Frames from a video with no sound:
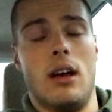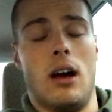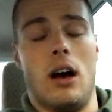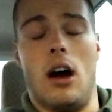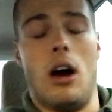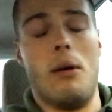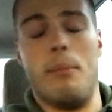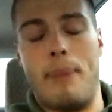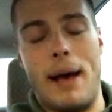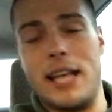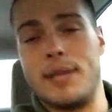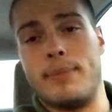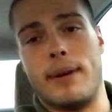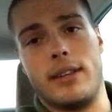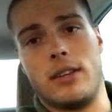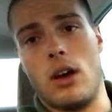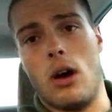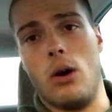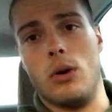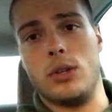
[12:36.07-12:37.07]
past my
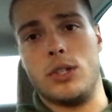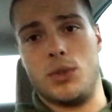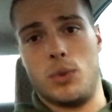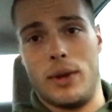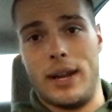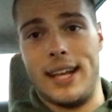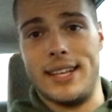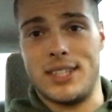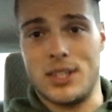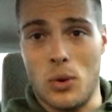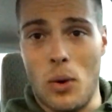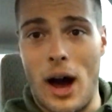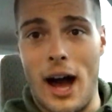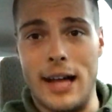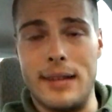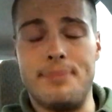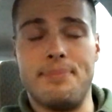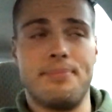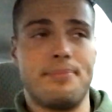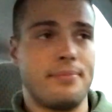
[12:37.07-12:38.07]
toes when I squat.